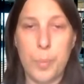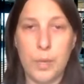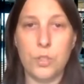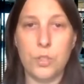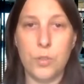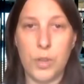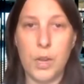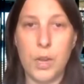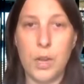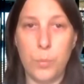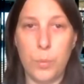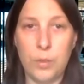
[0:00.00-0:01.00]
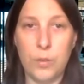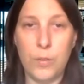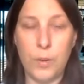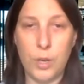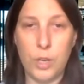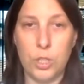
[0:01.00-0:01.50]
pillars of the Canadian Women's
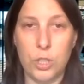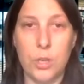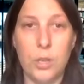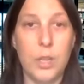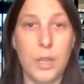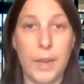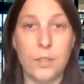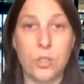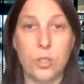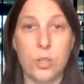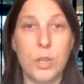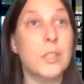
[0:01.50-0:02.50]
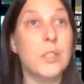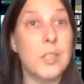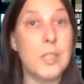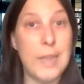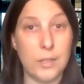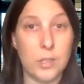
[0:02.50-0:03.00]
Foundation. The answer
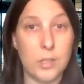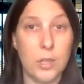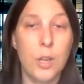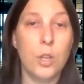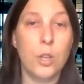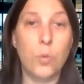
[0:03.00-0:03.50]
is yes.